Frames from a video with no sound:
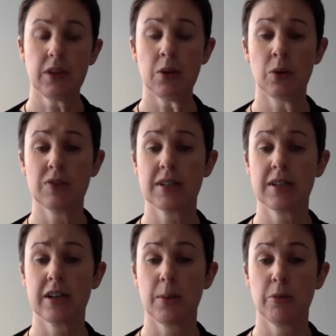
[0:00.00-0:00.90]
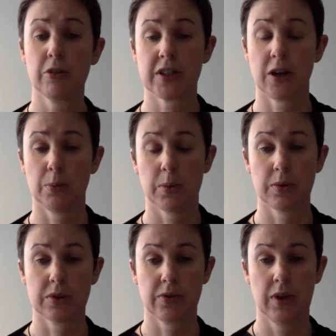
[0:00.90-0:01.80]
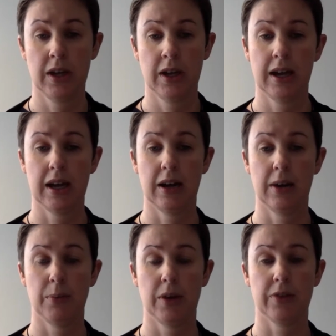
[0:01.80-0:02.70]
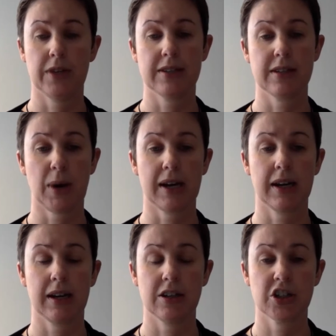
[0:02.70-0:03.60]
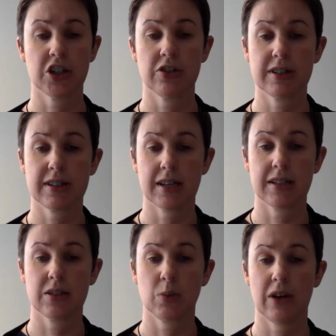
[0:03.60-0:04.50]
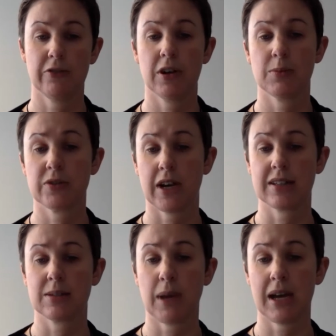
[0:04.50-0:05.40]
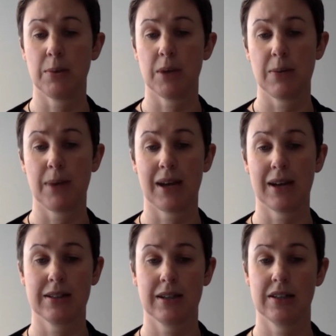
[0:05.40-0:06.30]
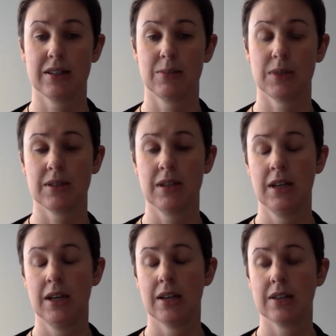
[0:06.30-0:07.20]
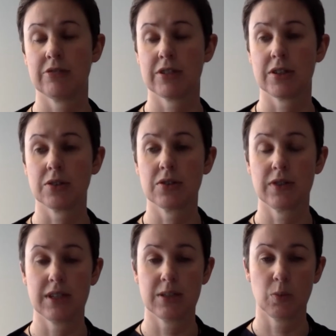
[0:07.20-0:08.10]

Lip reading: We've seen a number of examples of these in the banking and insurance sectors where firms have had to pay money back to customers as a result of these